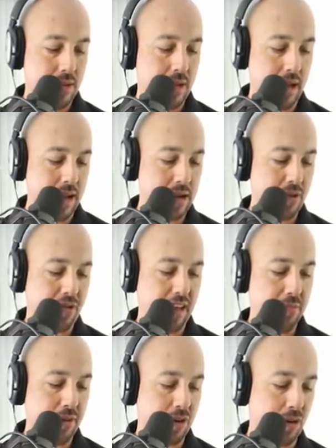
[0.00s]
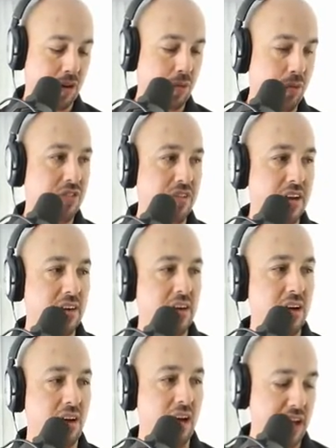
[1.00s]
I don't think McGregor was done at
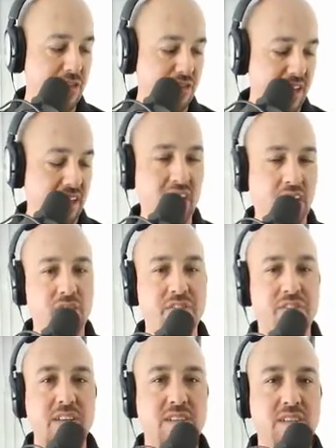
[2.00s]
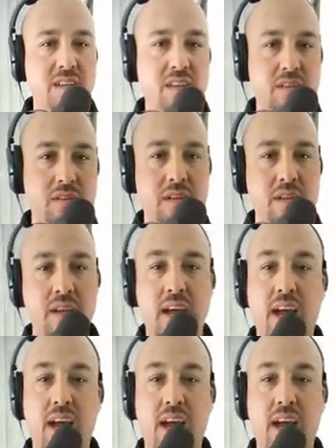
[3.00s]
all. I think he could have continued.